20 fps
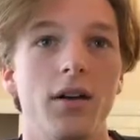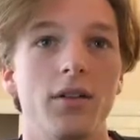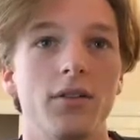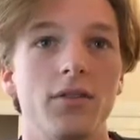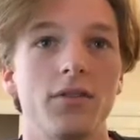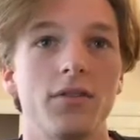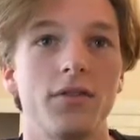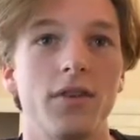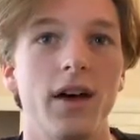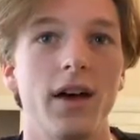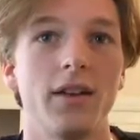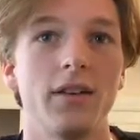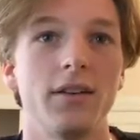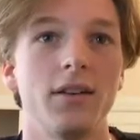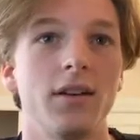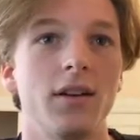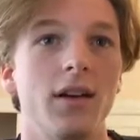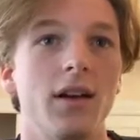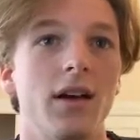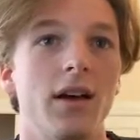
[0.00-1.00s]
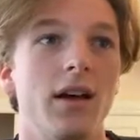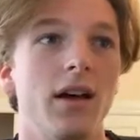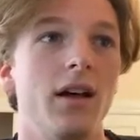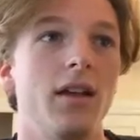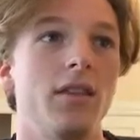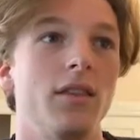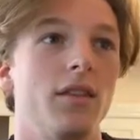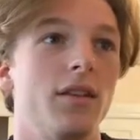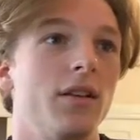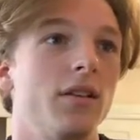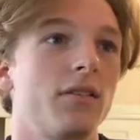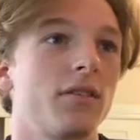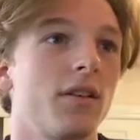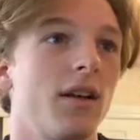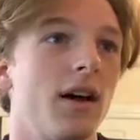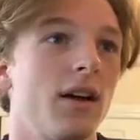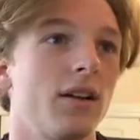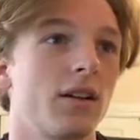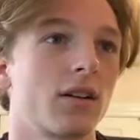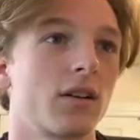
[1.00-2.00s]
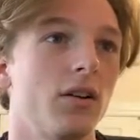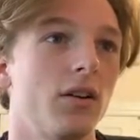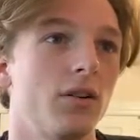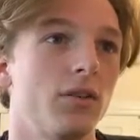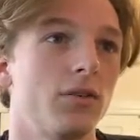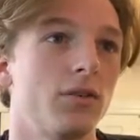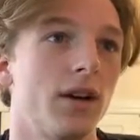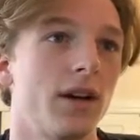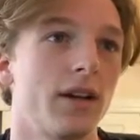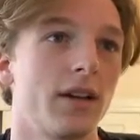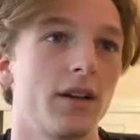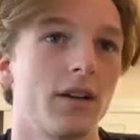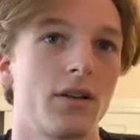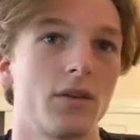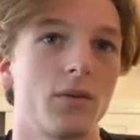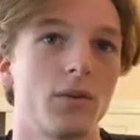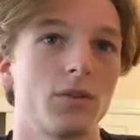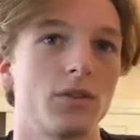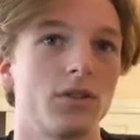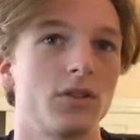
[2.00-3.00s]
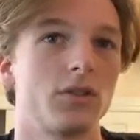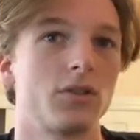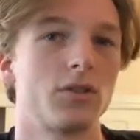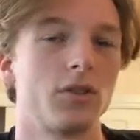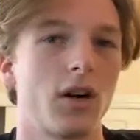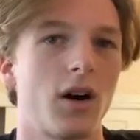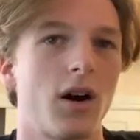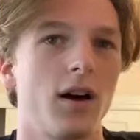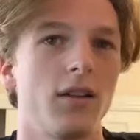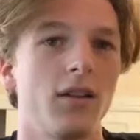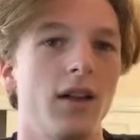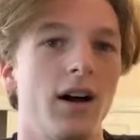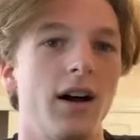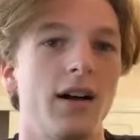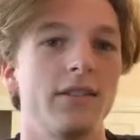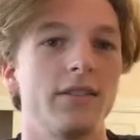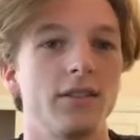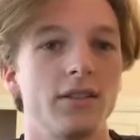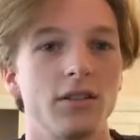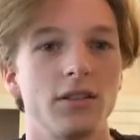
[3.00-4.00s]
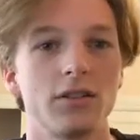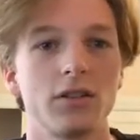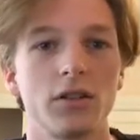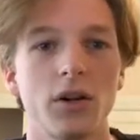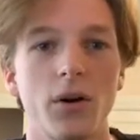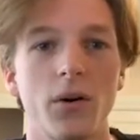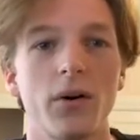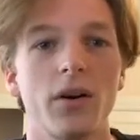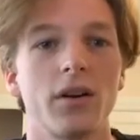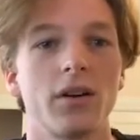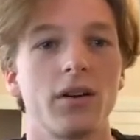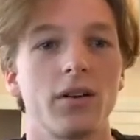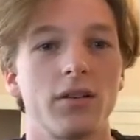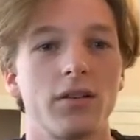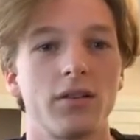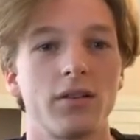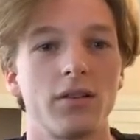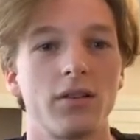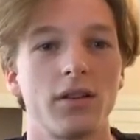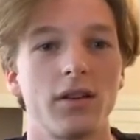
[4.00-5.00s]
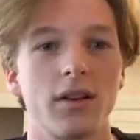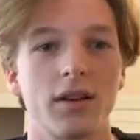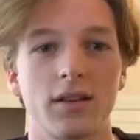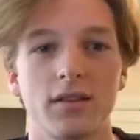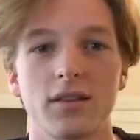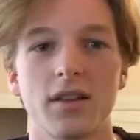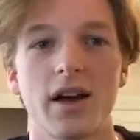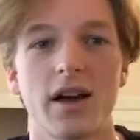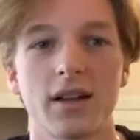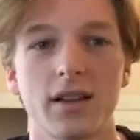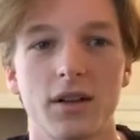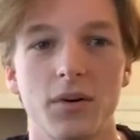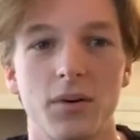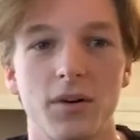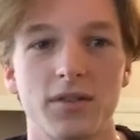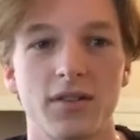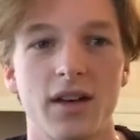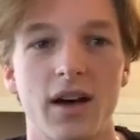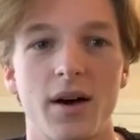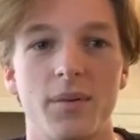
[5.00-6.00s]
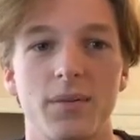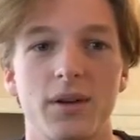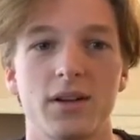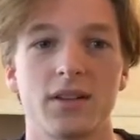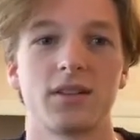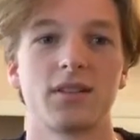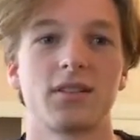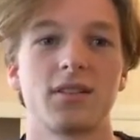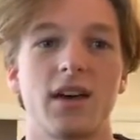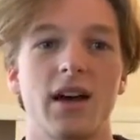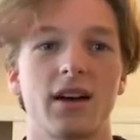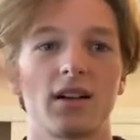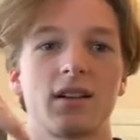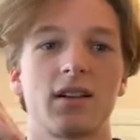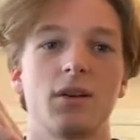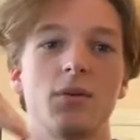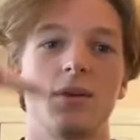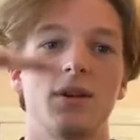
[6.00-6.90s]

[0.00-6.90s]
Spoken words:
Sven. And this line of code right here will just draw a line showing us exactly what's happening, exactly